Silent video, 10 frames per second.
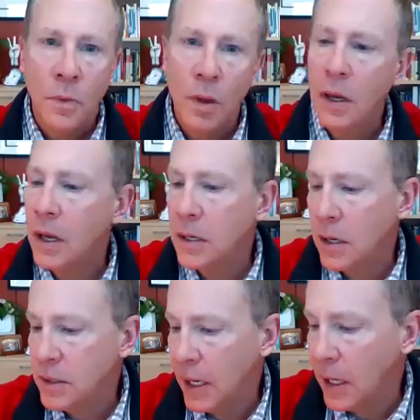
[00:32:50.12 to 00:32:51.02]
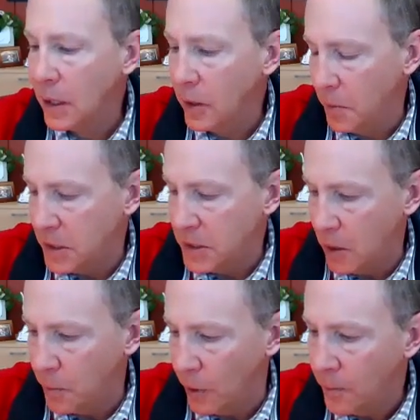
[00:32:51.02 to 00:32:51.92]
Well, and digging a little bit
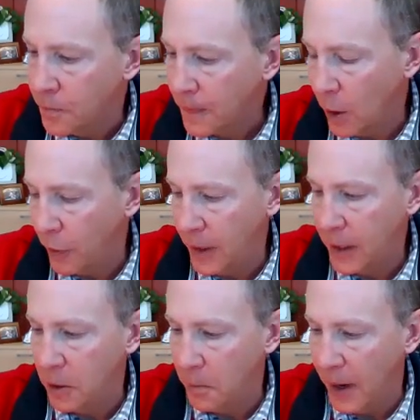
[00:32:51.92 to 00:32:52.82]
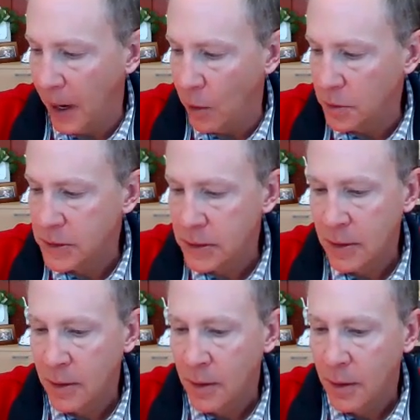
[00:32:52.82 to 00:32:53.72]
deeper, thinking about
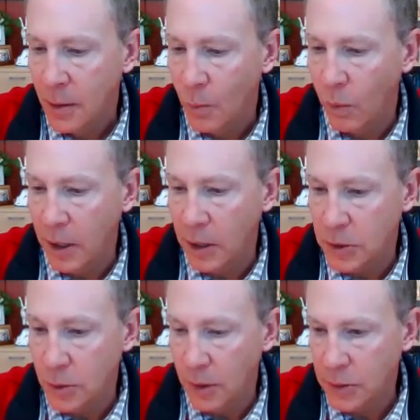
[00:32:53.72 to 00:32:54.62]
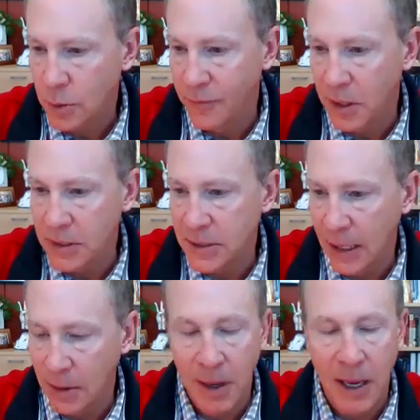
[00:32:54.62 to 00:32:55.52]
what you do, like sort of on a
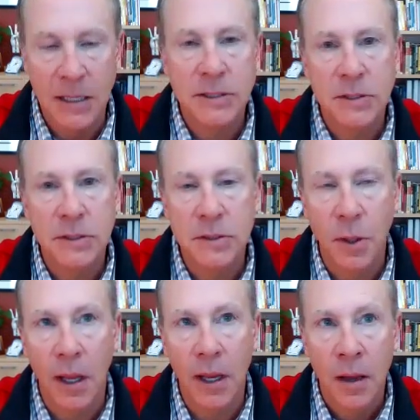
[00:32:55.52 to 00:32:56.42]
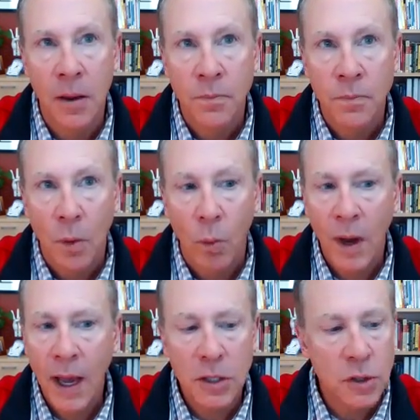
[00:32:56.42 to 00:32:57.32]
daily basis and so on.
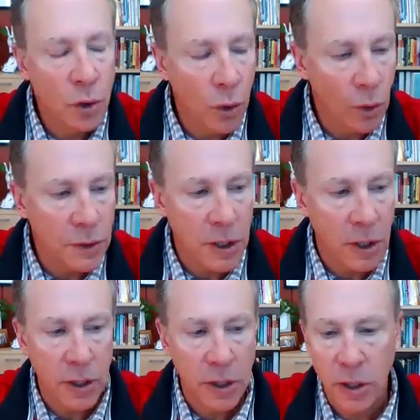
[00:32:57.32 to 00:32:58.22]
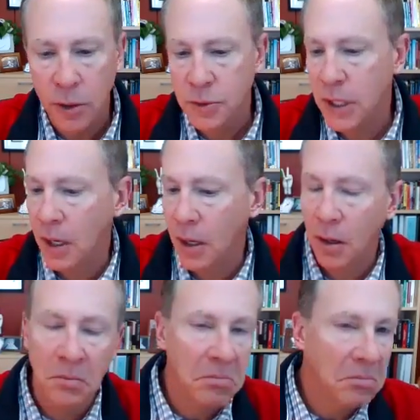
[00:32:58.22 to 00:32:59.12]
What kind of tools are you
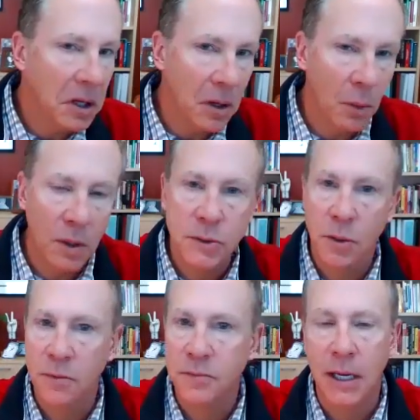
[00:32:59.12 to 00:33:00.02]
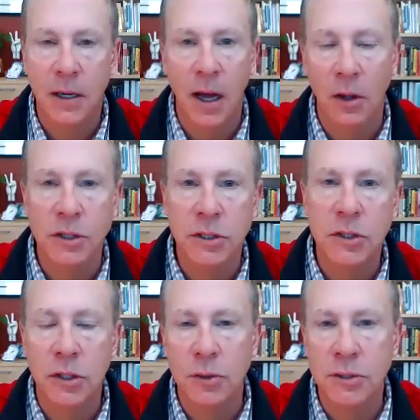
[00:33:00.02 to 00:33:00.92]
using? What sort of technologies
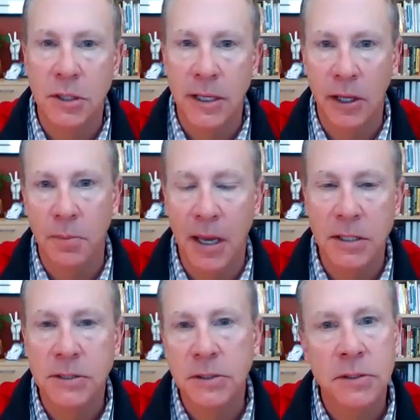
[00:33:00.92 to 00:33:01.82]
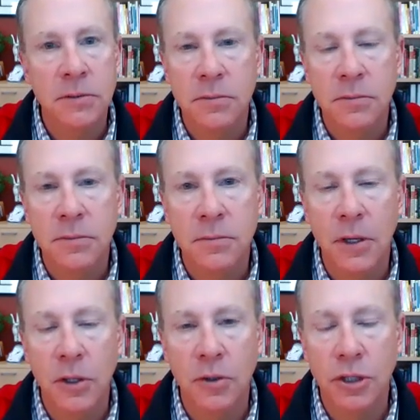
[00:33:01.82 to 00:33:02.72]
do you use on a daily basis
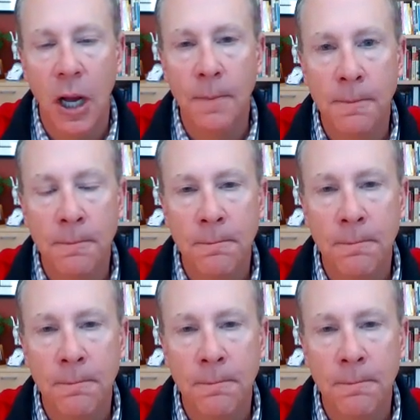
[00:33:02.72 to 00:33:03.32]
in your job?